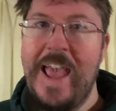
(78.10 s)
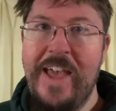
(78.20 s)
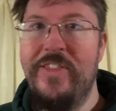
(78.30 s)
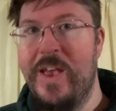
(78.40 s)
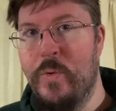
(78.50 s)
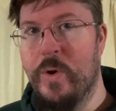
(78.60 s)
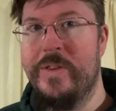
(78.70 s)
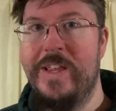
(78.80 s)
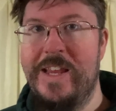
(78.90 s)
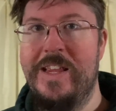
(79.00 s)
and they
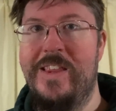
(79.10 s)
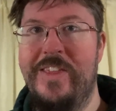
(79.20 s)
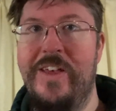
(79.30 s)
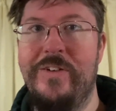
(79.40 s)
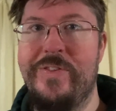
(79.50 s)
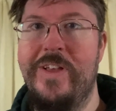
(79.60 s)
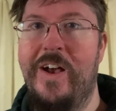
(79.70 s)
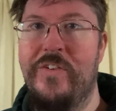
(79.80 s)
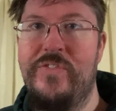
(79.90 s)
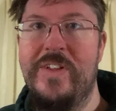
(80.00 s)
worked it into their
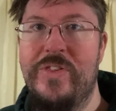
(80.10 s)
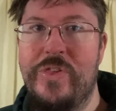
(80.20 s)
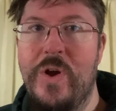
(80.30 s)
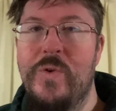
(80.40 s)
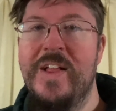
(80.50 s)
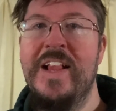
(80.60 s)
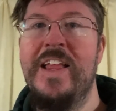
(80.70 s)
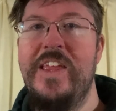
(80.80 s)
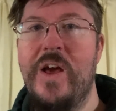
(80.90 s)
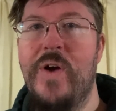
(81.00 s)
stuff. So,
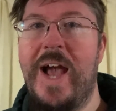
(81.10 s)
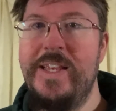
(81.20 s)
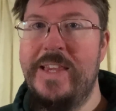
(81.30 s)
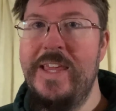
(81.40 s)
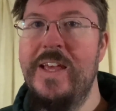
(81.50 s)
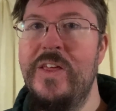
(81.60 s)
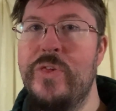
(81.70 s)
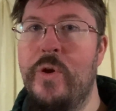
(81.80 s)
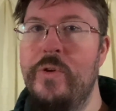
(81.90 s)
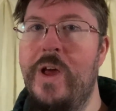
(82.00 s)
you know,
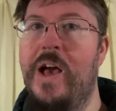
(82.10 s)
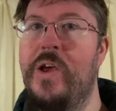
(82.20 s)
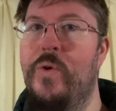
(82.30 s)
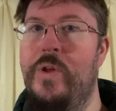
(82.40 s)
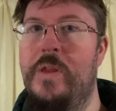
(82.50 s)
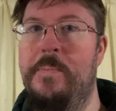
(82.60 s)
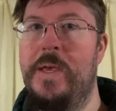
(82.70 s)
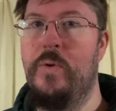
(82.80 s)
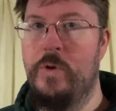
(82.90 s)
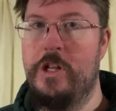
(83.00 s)
ideas are not going to
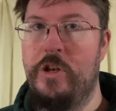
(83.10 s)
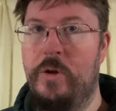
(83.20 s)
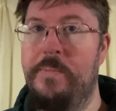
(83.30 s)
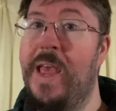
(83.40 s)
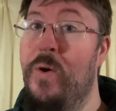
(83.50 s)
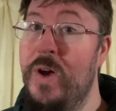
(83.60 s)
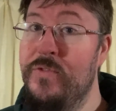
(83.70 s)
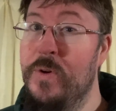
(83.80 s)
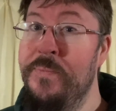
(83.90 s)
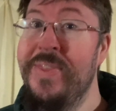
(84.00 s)
be original.
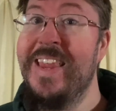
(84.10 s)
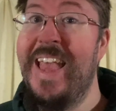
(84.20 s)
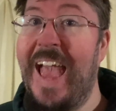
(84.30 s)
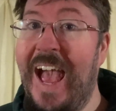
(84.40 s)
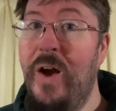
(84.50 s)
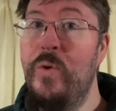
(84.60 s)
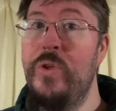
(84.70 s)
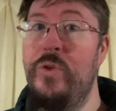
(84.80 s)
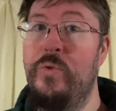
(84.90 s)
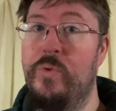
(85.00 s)
However, how
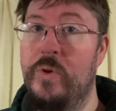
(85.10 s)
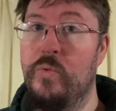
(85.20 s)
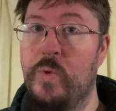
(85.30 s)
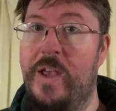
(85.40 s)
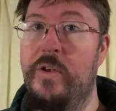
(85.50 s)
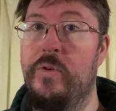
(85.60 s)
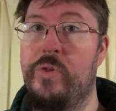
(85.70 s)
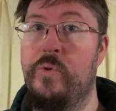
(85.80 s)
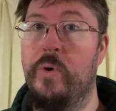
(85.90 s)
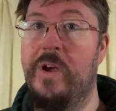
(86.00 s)
you write your
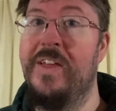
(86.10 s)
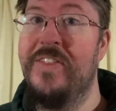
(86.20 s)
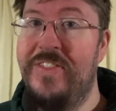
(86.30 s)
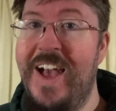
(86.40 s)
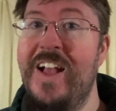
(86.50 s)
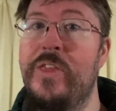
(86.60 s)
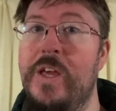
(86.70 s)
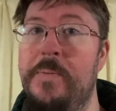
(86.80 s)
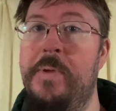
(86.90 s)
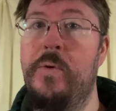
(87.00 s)
story, that's
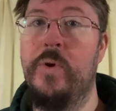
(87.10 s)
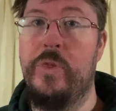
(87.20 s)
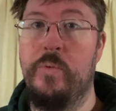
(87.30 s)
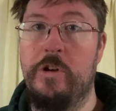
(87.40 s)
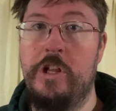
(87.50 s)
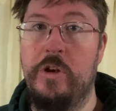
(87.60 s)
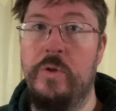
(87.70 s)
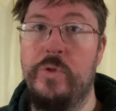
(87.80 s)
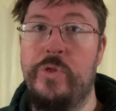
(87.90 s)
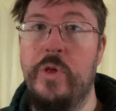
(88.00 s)
going to be what's
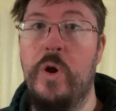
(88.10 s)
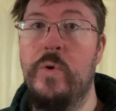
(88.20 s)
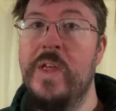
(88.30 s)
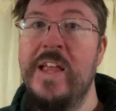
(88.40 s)
original. So